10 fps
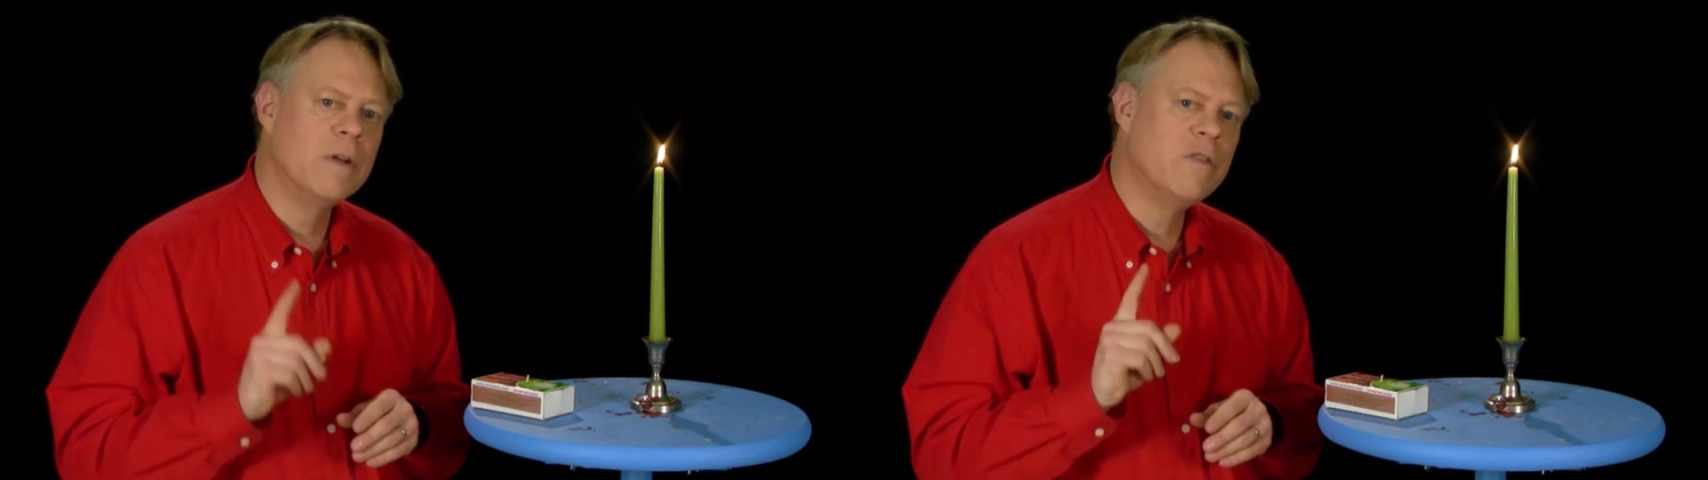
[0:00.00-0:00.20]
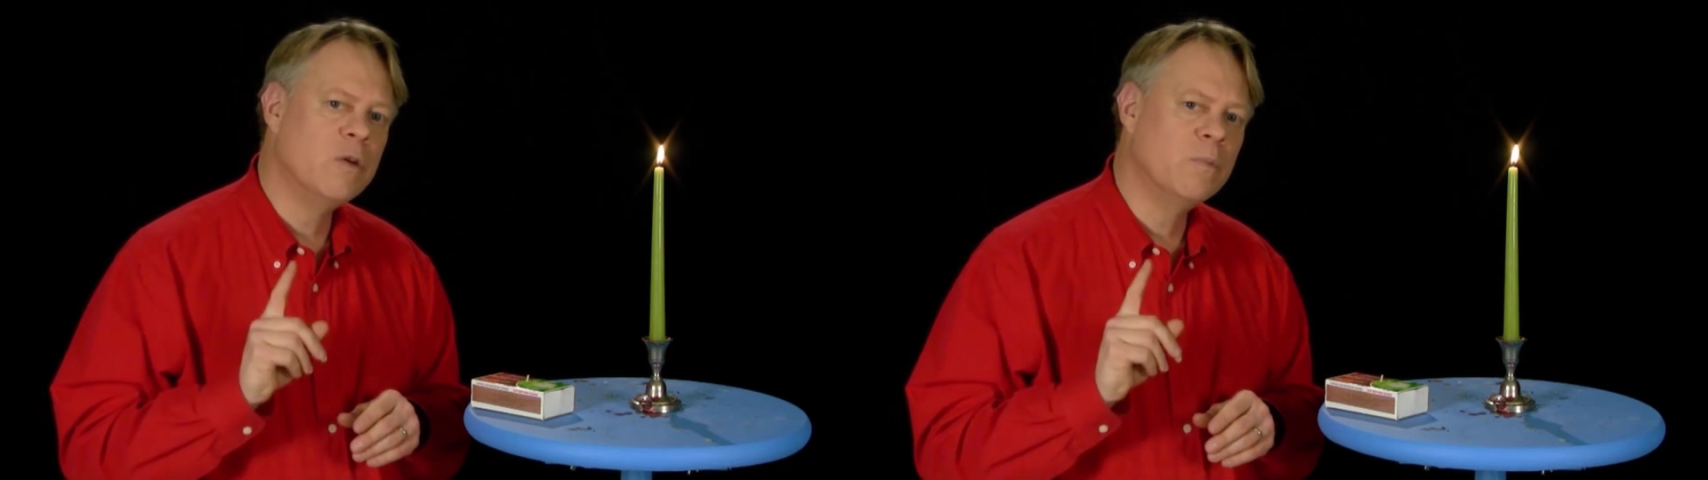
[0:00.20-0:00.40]

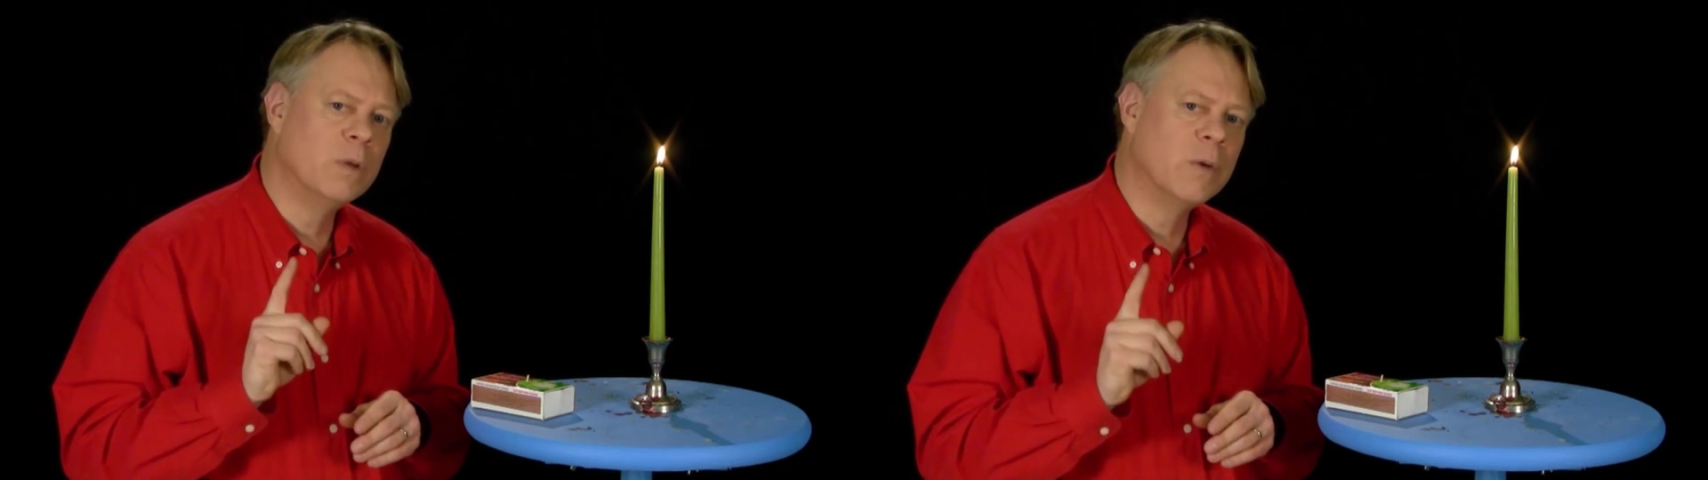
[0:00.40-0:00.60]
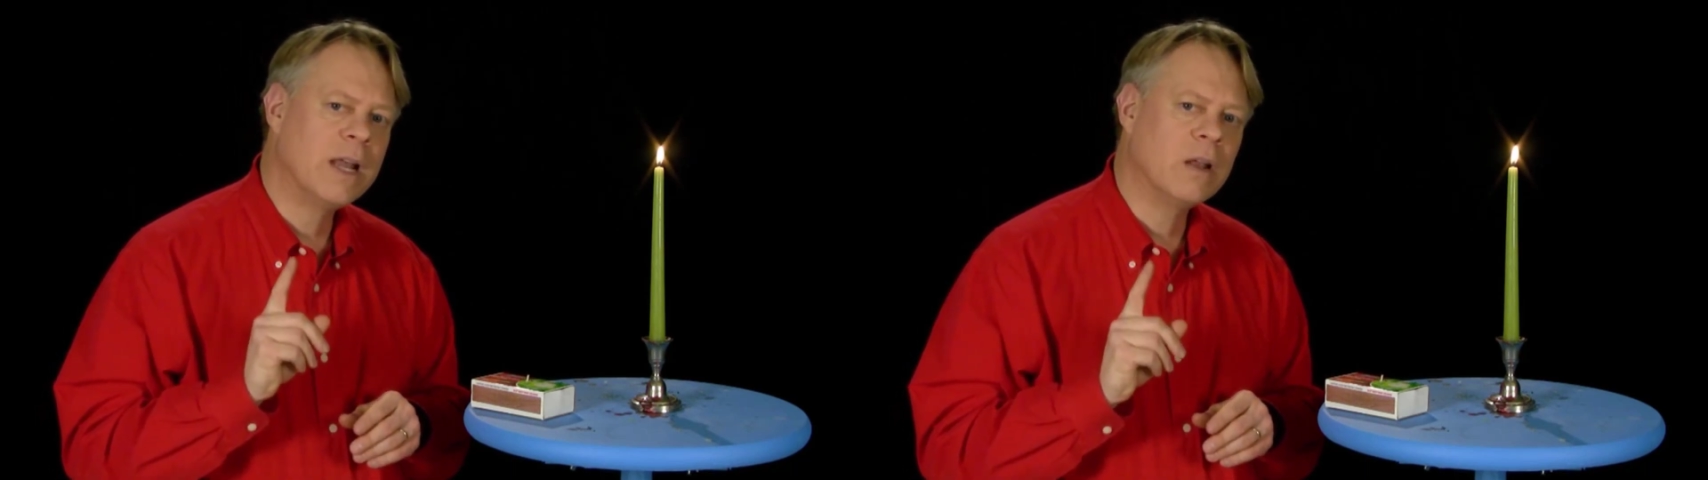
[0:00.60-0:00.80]
But if you
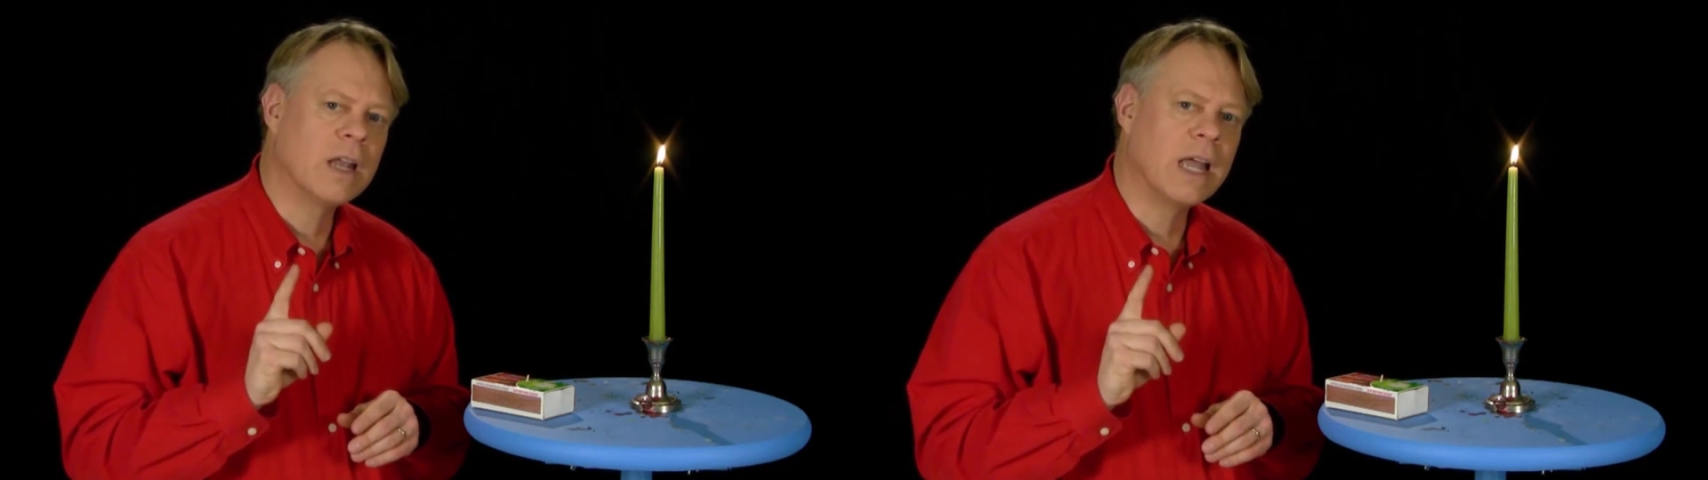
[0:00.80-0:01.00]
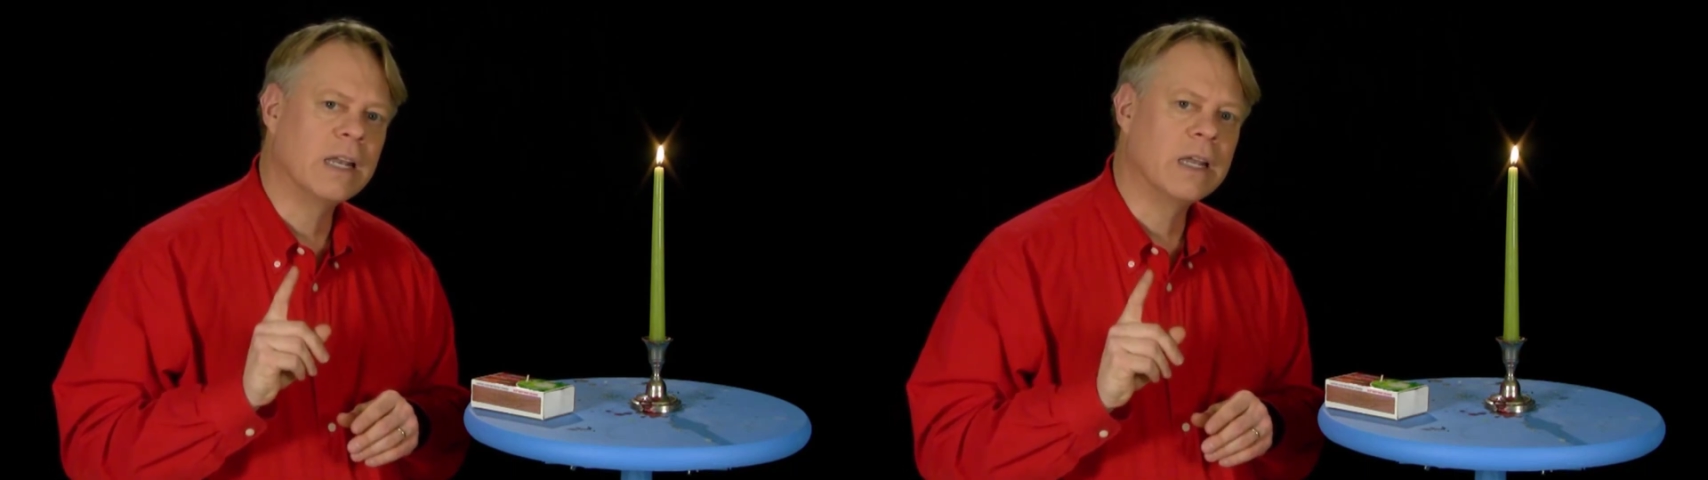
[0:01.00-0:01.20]
blow it out
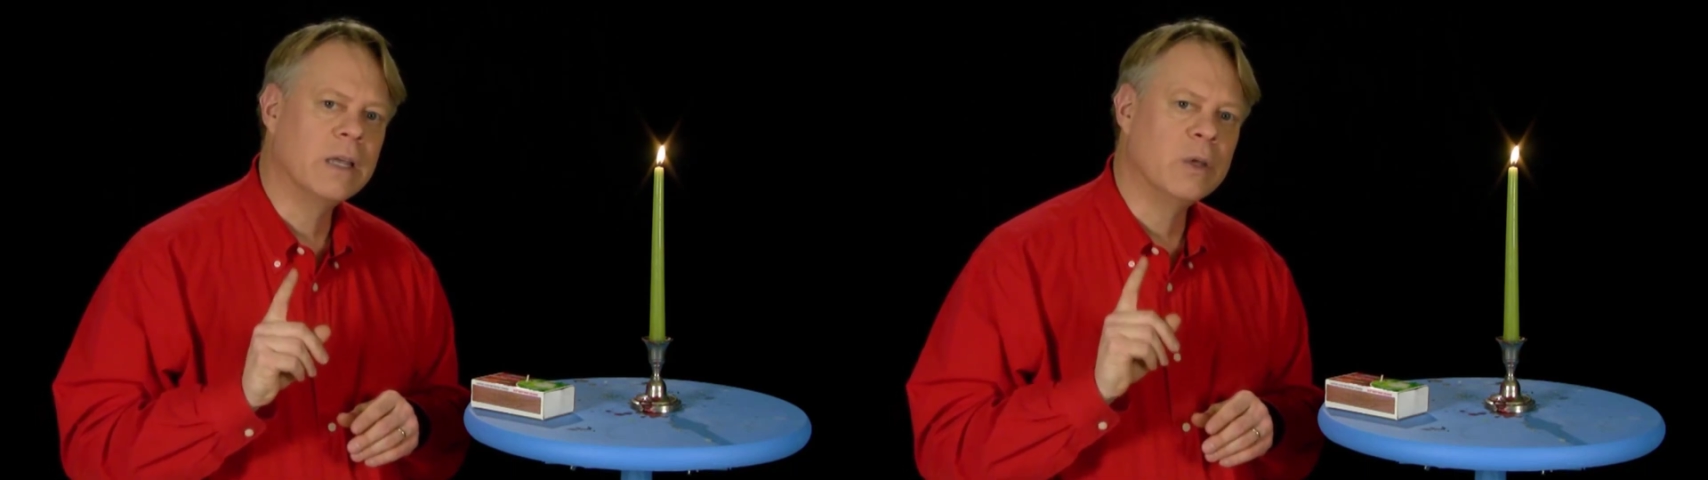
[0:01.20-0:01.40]
lightly,